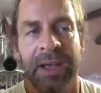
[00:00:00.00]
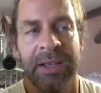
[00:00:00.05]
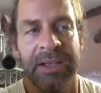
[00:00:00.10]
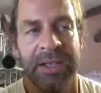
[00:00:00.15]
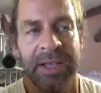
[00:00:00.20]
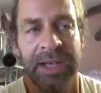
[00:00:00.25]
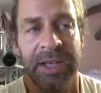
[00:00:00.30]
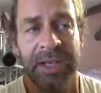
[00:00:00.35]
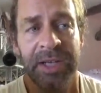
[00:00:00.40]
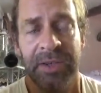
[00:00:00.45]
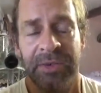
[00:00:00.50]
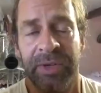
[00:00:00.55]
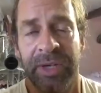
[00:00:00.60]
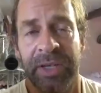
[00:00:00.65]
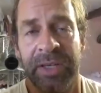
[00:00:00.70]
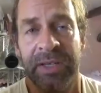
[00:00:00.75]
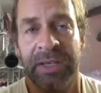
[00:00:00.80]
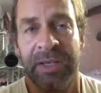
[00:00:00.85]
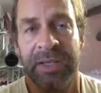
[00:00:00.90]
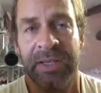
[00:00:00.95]
Stage
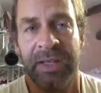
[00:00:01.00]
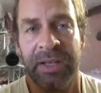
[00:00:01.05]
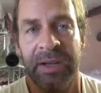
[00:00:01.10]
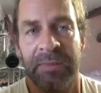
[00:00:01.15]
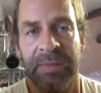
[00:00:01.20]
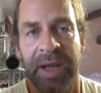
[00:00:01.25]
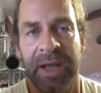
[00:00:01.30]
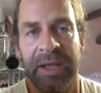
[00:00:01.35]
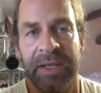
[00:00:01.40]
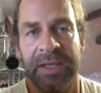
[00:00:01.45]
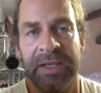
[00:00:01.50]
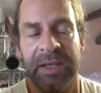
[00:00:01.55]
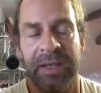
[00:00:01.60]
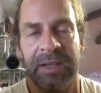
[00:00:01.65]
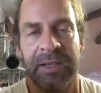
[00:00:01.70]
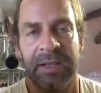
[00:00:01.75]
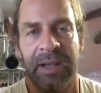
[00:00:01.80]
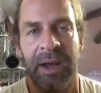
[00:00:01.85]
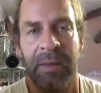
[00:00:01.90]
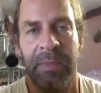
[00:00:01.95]
3 is then about
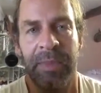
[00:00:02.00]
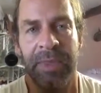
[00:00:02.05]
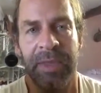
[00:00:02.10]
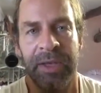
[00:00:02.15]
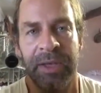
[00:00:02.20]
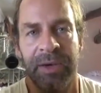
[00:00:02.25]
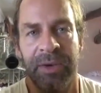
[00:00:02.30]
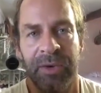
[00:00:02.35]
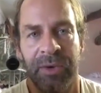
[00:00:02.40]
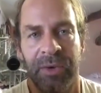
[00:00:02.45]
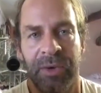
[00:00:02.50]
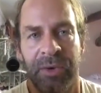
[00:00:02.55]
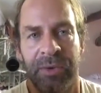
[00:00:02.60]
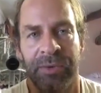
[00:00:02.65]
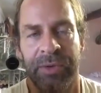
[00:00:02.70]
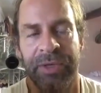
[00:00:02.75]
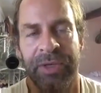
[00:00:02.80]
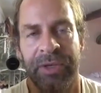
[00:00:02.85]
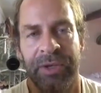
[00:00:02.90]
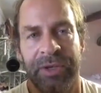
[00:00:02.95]
setting up the core
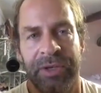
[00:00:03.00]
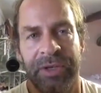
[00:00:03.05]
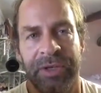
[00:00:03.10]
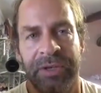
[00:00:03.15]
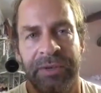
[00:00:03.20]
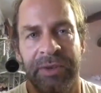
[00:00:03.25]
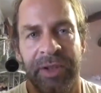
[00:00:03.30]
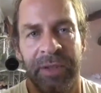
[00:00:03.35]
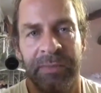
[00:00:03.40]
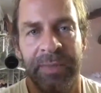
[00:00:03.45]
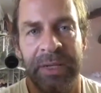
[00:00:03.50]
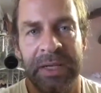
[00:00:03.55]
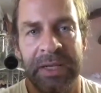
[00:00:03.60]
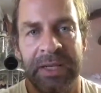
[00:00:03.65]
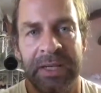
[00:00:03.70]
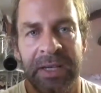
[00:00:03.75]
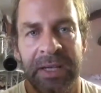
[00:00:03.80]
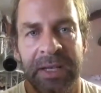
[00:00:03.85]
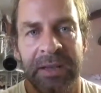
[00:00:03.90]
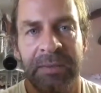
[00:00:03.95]
research and development
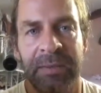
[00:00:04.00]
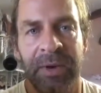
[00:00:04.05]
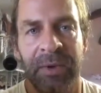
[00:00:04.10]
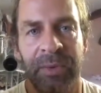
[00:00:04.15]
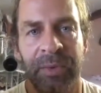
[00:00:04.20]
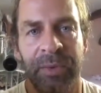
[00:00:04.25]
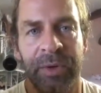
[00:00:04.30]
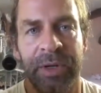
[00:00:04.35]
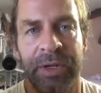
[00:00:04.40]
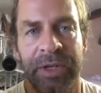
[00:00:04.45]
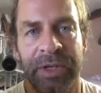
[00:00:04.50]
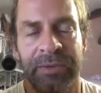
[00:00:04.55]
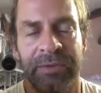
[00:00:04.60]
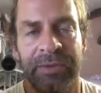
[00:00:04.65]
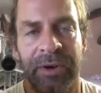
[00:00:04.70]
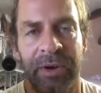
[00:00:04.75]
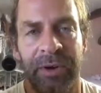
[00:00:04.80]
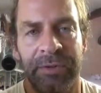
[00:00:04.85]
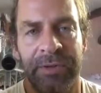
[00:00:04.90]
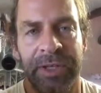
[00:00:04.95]
team, which
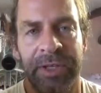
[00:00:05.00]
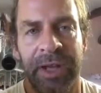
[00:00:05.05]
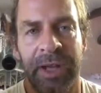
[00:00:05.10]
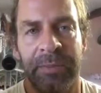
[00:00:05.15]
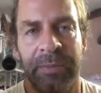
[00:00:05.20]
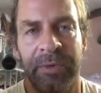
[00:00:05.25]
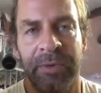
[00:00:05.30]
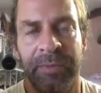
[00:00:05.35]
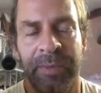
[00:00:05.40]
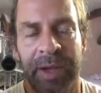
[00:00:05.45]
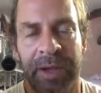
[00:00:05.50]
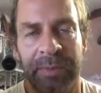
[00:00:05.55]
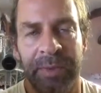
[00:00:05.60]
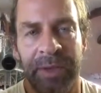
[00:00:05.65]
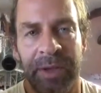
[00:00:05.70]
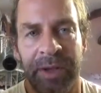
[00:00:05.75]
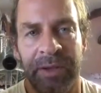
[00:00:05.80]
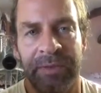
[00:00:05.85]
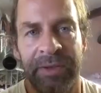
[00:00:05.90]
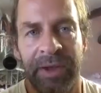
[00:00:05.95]
involves a number of
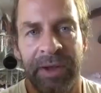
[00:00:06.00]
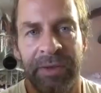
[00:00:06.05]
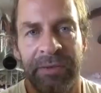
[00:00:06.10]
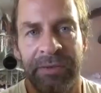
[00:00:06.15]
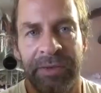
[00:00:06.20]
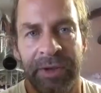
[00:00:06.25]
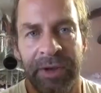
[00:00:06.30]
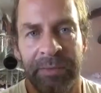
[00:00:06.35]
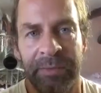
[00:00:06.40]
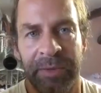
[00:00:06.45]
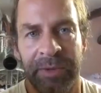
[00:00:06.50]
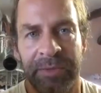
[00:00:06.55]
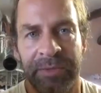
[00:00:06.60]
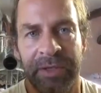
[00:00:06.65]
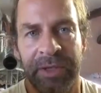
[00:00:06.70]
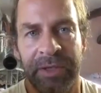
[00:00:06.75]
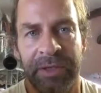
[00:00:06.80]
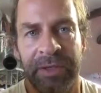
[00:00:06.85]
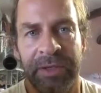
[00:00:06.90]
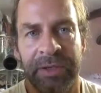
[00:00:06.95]
people that I've known for a number of
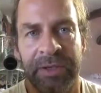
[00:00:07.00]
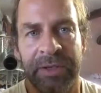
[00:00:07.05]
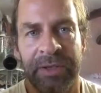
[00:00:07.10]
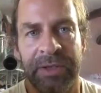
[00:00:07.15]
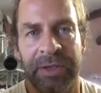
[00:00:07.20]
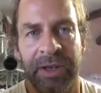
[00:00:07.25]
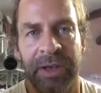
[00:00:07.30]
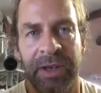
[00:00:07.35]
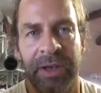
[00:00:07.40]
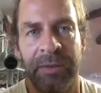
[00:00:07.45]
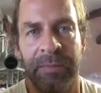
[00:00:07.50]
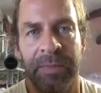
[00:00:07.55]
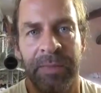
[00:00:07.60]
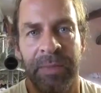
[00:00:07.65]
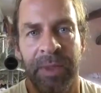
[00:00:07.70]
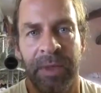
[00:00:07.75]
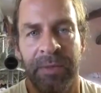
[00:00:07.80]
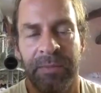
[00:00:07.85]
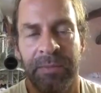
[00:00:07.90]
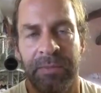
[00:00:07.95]
years,
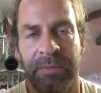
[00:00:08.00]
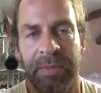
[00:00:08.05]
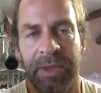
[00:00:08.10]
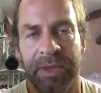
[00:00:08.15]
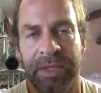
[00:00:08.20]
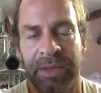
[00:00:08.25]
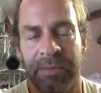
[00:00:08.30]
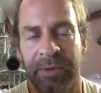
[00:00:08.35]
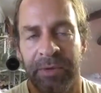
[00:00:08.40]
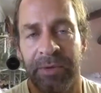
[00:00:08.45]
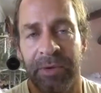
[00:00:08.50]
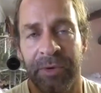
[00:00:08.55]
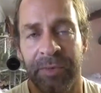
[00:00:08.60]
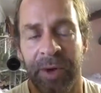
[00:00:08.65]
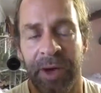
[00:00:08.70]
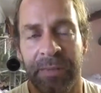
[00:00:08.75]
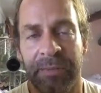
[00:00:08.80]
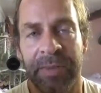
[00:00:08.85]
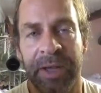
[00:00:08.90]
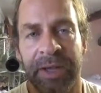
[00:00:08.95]
some of whom
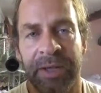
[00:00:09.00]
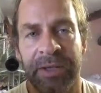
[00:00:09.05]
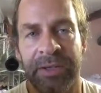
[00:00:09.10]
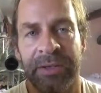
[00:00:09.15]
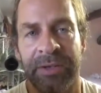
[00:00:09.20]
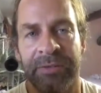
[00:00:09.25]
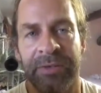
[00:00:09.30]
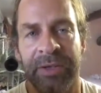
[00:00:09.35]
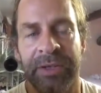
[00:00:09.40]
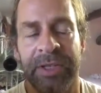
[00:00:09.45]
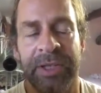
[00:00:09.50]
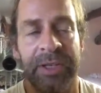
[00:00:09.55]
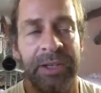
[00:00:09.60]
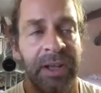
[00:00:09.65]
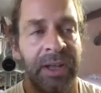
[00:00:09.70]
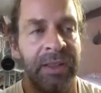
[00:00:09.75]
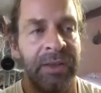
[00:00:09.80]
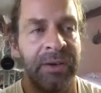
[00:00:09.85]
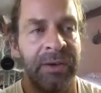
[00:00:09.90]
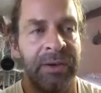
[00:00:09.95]
I met at
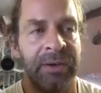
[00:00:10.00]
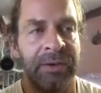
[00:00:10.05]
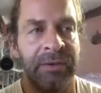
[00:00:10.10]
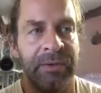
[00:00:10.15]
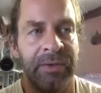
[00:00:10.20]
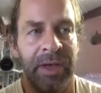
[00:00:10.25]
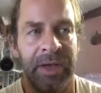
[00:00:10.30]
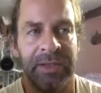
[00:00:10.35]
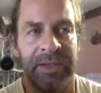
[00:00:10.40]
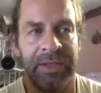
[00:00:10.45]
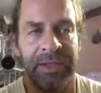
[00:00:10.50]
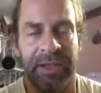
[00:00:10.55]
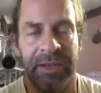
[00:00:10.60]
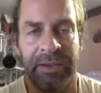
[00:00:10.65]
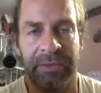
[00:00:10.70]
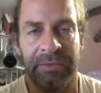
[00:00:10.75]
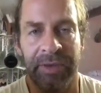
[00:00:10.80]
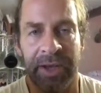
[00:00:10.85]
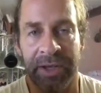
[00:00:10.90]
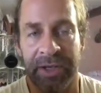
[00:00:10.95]
university, others
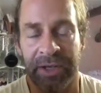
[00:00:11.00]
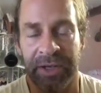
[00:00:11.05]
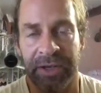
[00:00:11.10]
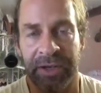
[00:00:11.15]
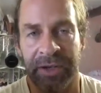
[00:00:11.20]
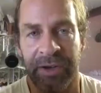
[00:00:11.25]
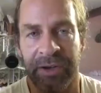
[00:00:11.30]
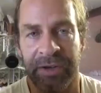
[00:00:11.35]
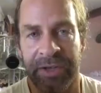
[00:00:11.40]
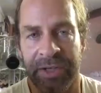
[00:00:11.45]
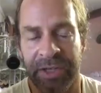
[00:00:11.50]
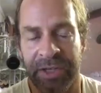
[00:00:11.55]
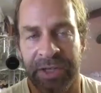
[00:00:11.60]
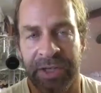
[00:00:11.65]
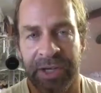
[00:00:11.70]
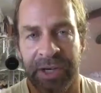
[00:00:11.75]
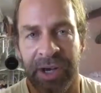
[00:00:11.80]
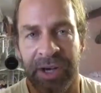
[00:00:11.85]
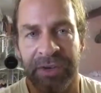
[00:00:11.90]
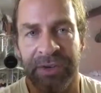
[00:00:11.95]
I've actually known since
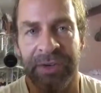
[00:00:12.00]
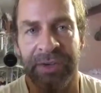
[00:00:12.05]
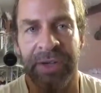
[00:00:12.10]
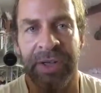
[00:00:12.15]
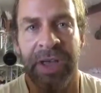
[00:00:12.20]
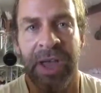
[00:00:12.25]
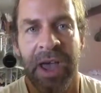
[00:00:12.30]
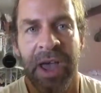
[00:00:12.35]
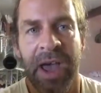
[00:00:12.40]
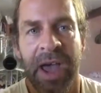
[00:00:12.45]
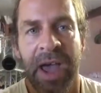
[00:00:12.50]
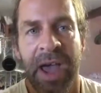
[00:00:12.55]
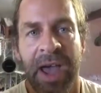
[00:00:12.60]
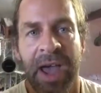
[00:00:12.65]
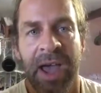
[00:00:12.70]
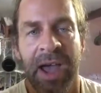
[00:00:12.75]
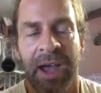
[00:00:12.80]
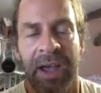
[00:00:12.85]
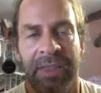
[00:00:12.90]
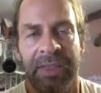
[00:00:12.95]
childhood.
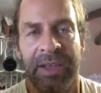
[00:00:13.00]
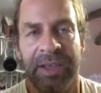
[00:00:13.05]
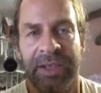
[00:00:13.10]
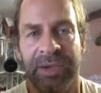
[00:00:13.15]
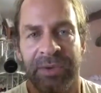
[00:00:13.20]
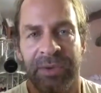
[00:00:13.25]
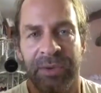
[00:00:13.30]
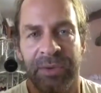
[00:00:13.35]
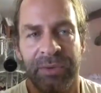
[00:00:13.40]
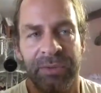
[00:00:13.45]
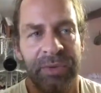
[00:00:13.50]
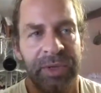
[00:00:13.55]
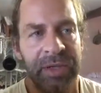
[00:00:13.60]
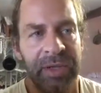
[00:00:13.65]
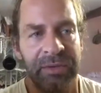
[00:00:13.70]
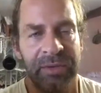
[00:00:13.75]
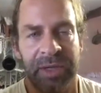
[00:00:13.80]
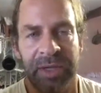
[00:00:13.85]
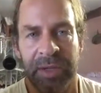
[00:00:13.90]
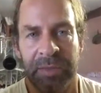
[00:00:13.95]
And these are all
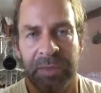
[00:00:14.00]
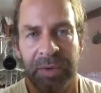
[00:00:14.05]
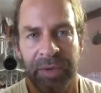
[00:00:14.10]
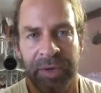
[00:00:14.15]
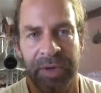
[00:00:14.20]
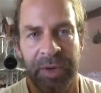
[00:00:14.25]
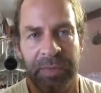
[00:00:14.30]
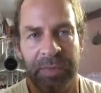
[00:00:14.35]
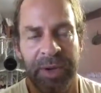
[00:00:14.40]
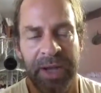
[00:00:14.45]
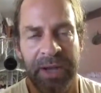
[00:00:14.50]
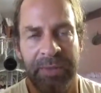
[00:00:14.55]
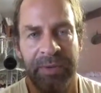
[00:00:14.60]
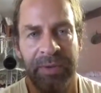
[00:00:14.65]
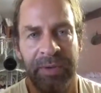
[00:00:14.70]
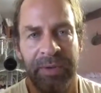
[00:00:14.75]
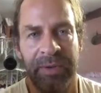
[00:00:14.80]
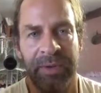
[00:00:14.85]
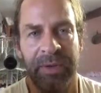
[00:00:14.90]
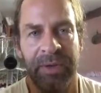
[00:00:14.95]
really, really brilliant
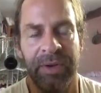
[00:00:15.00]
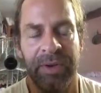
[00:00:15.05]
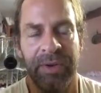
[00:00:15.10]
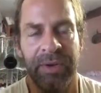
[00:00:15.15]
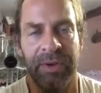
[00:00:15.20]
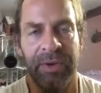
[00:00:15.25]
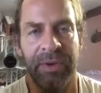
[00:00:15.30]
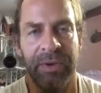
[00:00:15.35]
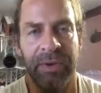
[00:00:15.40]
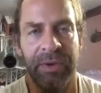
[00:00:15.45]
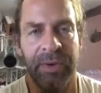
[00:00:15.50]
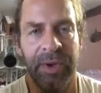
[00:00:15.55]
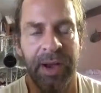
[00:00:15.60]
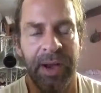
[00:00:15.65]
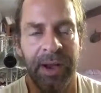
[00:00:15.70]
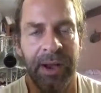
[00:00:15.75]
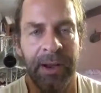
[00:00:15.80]
people who